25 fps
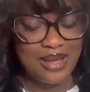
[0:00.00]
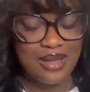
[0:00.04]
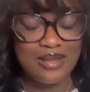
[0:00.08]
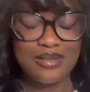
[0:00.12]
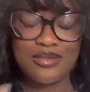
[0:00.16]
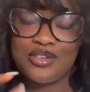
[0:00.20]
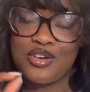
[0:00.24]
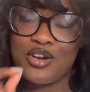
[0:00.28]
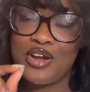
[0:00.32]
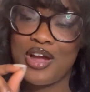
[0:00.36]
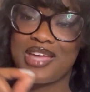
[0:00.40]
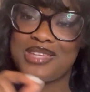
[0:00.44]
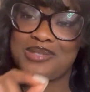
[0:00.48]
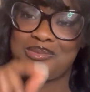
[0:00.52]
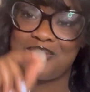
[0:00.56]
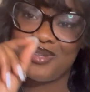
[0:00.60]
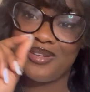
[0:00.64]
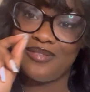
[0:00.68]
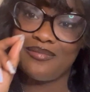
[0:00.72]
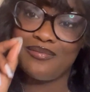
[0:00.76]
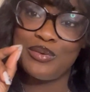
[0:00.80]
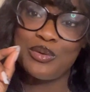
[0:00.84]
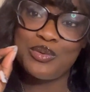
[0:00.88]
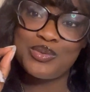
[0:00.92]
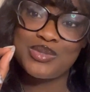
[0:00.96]
there has been
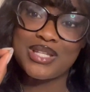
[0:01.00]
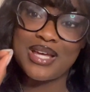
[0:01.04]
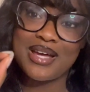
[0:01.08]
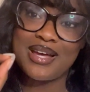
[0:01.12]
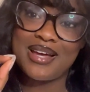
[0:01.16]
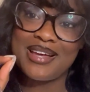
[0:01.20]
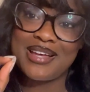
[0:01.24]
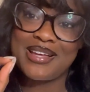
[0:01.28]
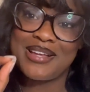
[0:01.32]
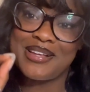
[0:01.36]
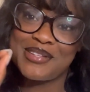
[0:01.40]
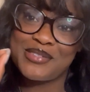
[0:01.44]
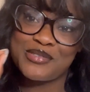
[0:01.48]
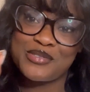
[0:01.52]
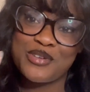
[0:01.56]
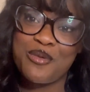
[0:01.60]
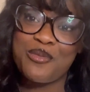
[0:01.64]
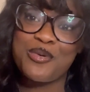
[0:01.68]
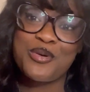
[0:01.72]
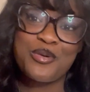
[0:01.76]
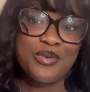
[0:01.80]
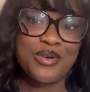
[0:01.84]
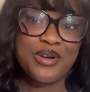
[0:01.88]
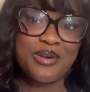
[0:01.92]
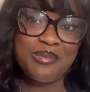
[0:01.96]
a few times
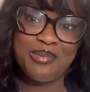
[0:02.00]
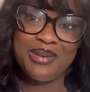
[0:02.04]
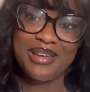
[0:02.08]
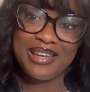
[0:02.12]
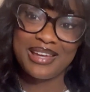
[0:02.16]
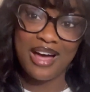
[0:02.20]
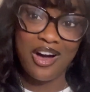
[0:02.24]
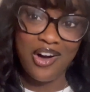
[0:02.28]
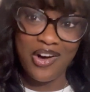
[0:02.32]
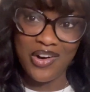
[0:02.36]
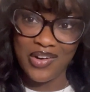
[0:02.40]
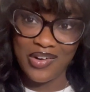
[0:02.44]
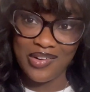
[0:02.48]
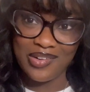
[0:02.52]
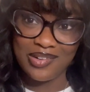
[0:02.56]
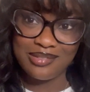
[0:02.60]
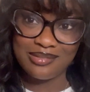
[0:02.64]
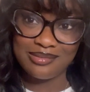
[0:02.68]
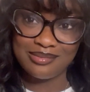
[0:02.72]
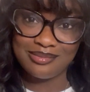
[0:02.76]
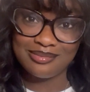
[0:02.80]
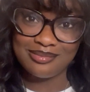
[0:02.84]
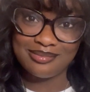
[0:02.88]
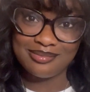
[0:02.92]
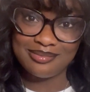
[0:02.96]
Roman would have been caught
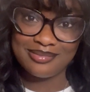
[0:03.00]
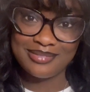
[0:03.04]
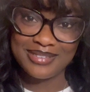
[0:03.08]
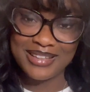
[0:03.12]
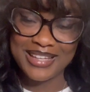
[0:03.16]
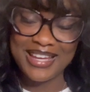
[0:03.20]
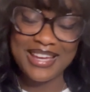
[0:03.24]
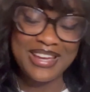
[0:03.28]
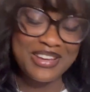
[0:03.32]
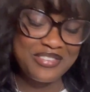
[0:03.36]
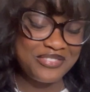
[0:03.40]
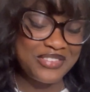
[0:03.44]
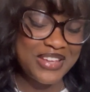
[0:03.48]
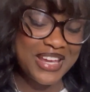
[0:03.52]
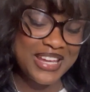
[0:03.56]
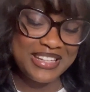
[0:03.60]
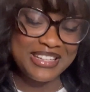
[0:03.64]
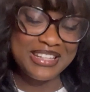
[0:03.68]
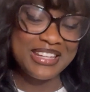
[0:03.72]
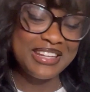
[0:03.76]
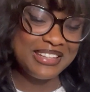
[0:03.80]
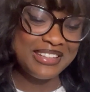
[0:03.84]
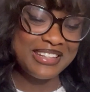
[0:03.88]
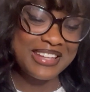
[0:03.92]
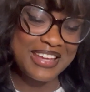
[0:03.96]
if they
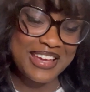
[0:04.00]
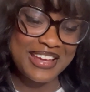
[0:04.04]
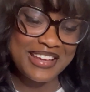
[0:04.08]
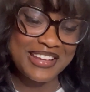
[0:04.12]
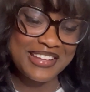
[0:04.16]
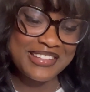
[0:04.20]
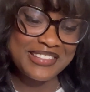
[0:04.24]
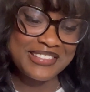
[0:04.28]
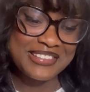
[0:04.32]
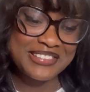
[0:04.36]
did that.